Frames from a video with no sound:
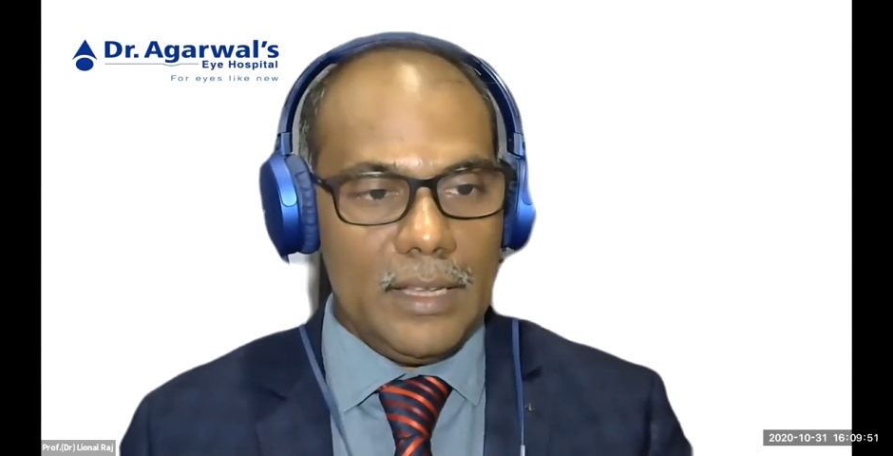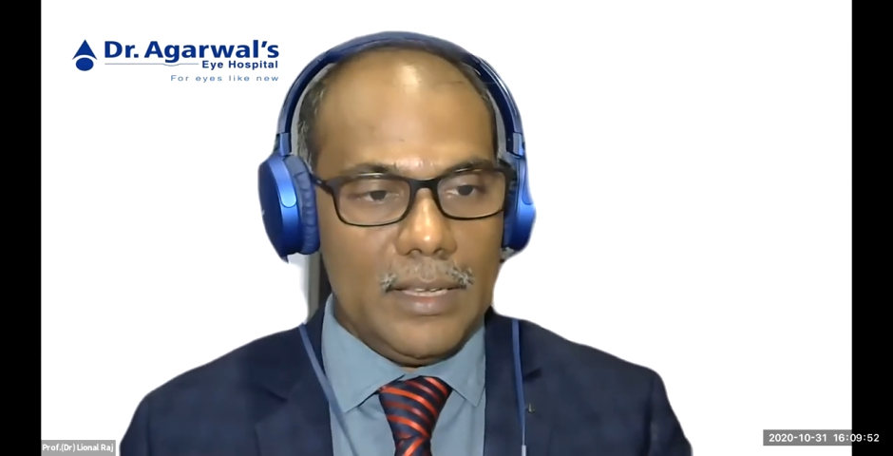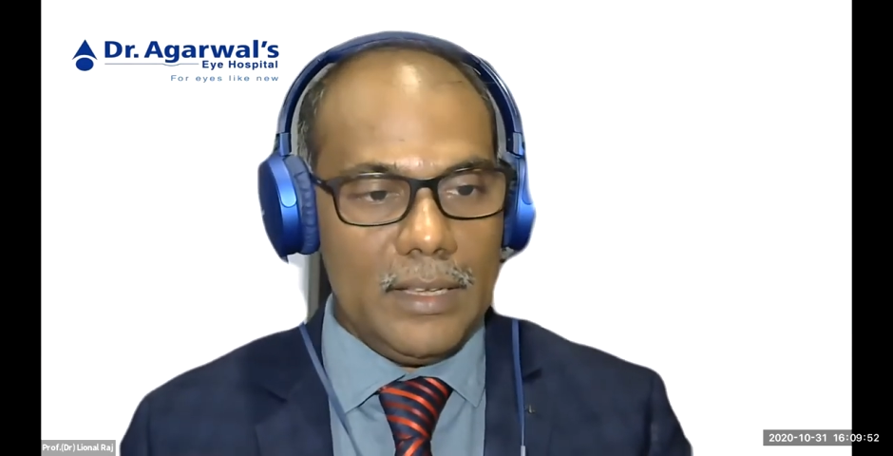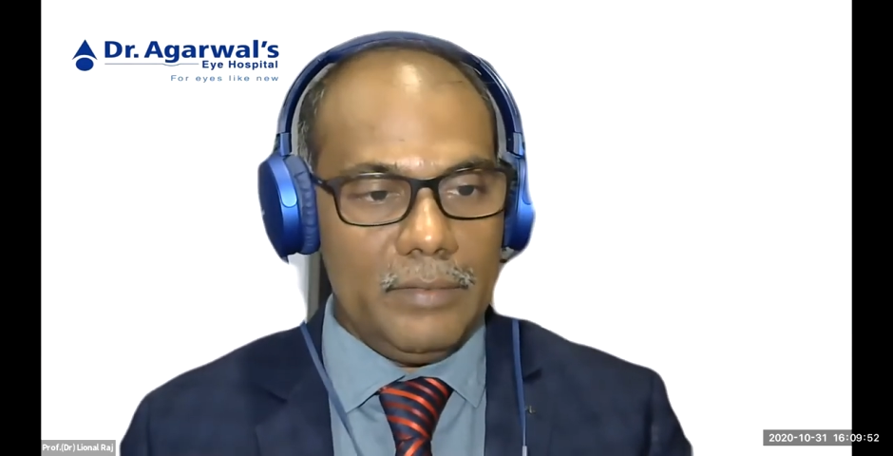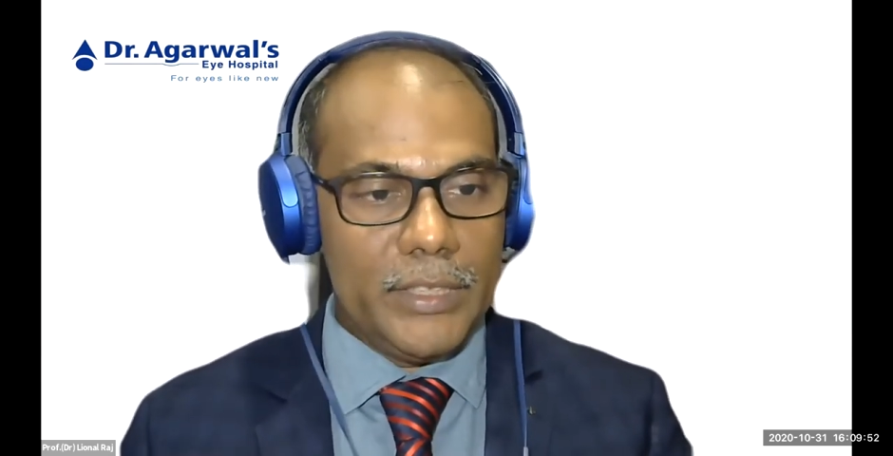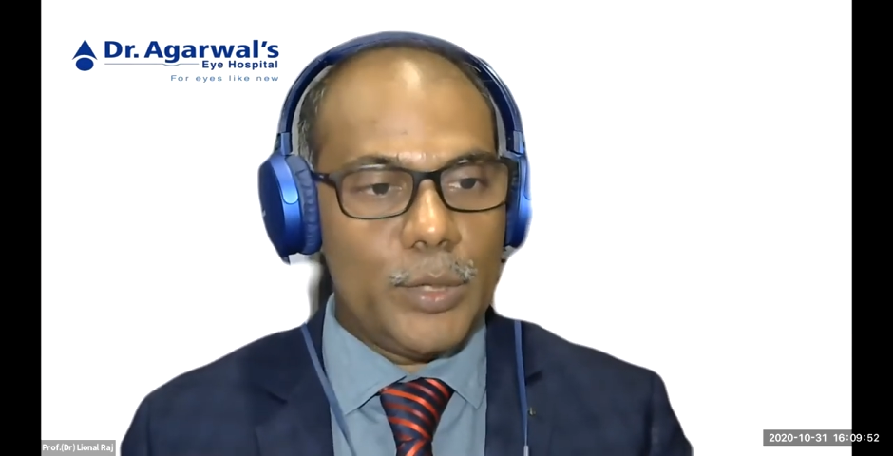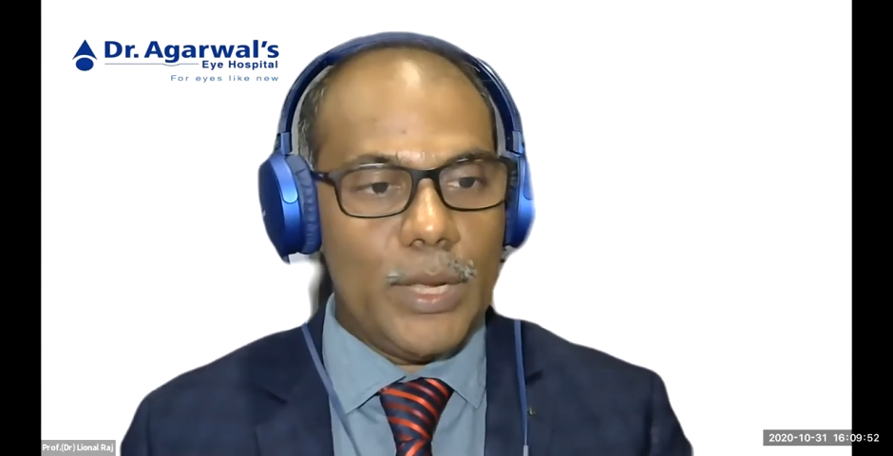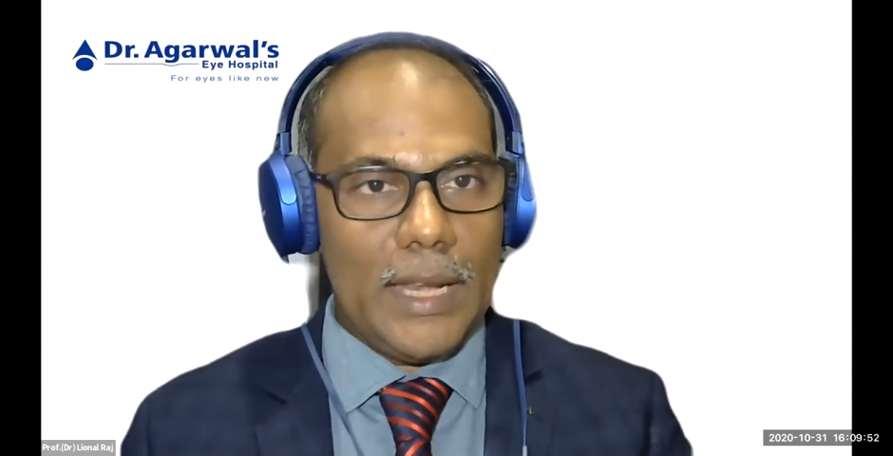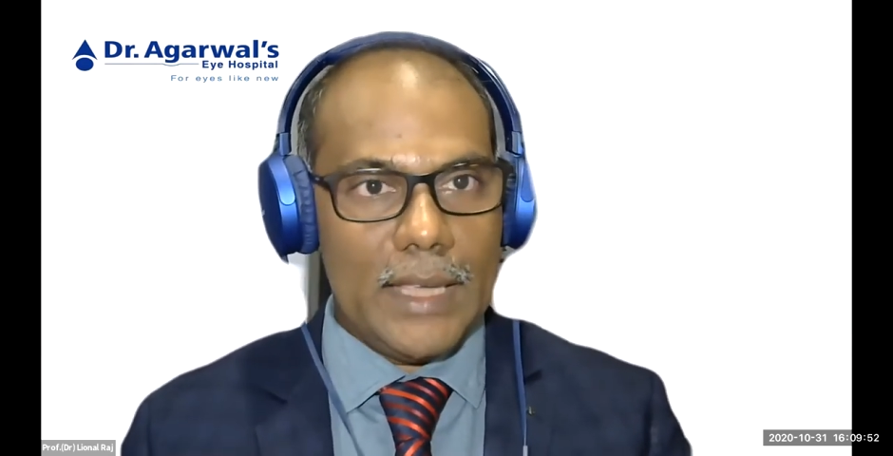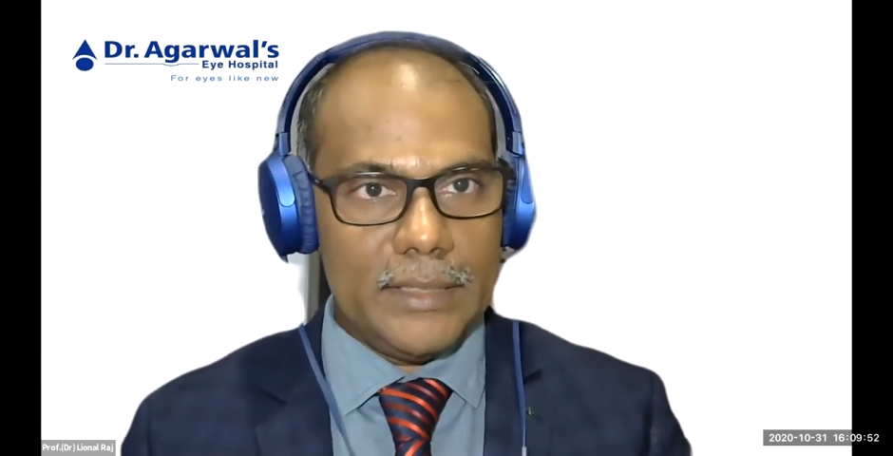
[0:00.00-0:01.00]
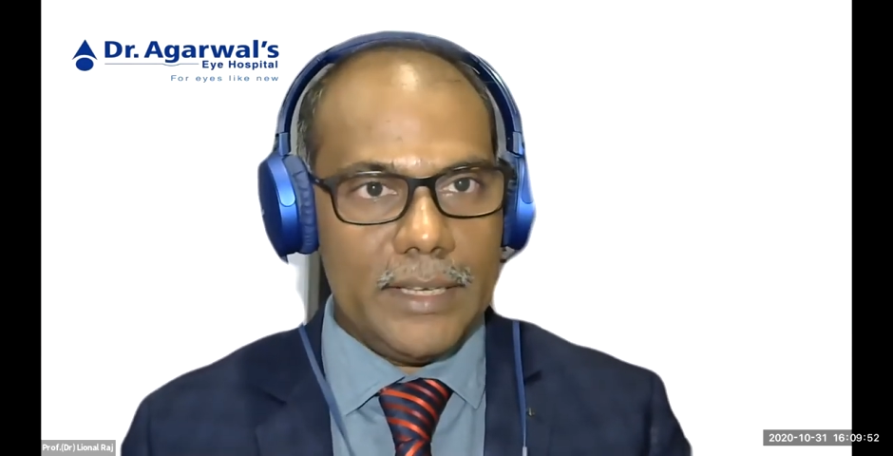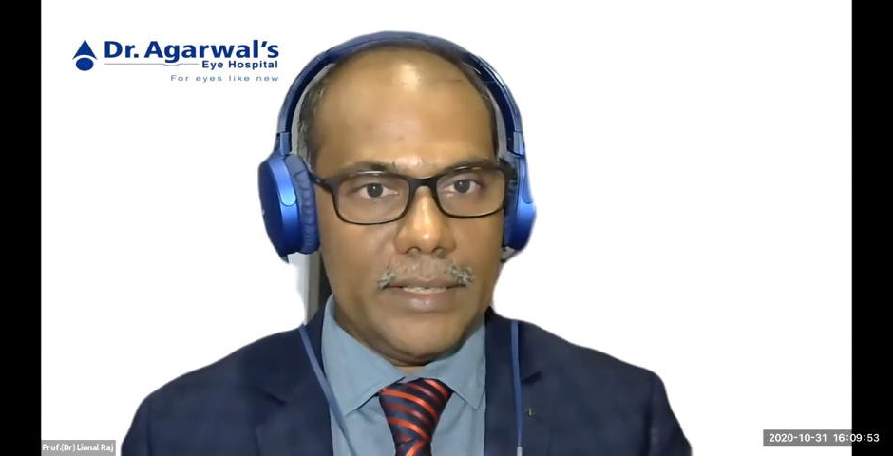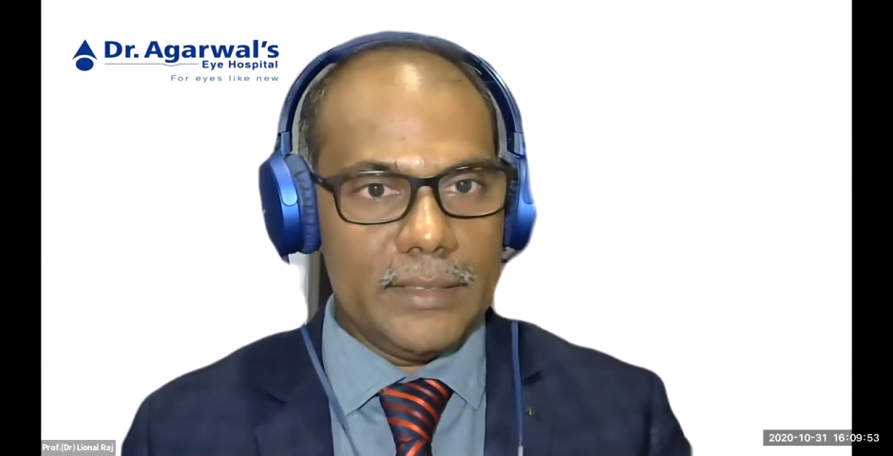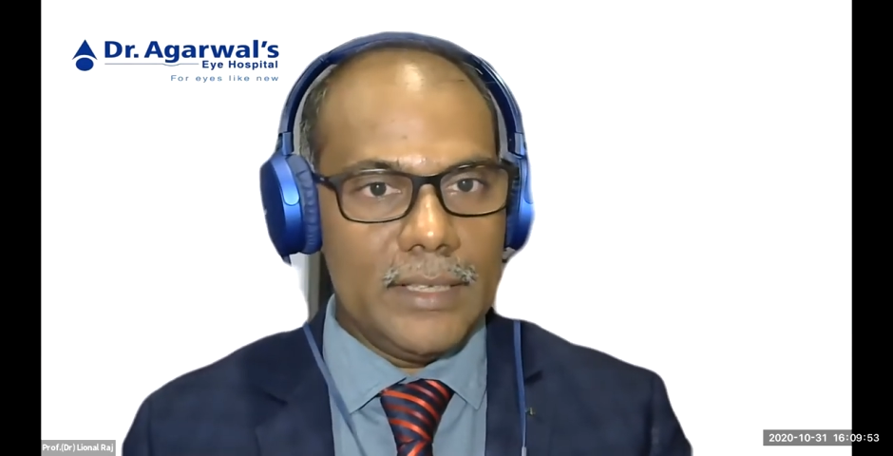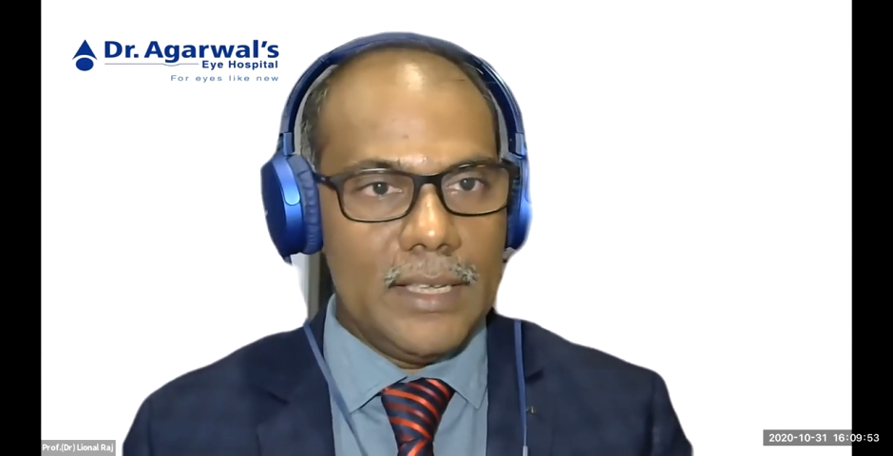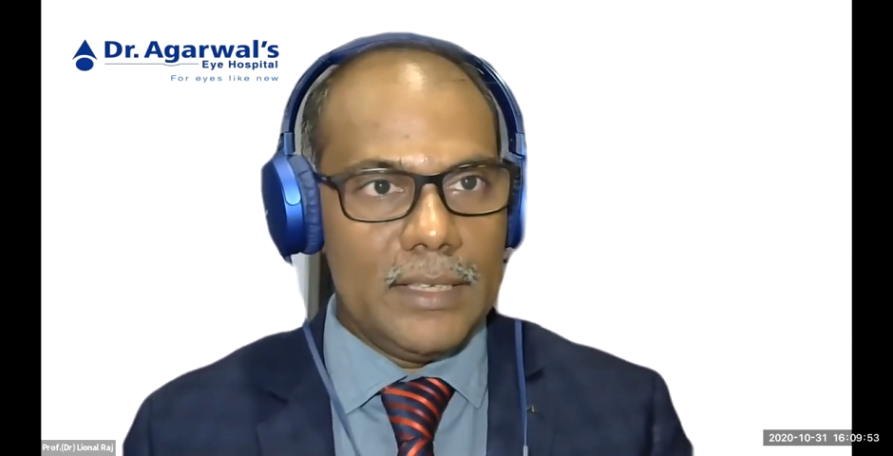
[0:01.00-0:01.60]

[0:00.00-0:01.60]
uh, viscoelastics